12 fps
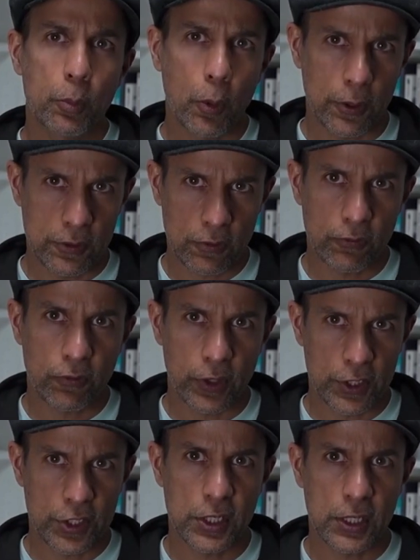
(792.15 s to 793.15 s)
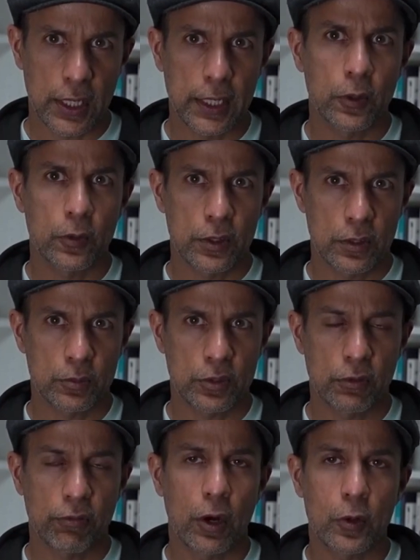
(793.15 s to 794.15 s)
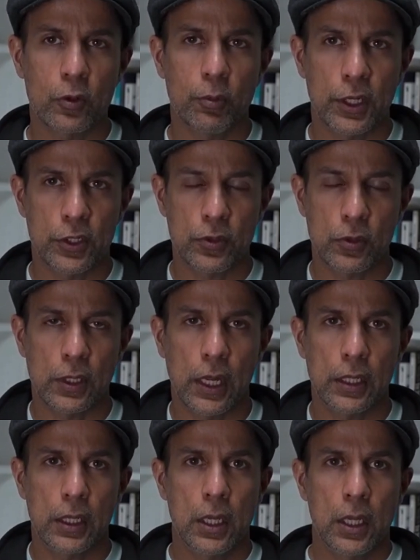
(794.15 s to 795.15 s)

points of friction, like, in terms of how do you make sure that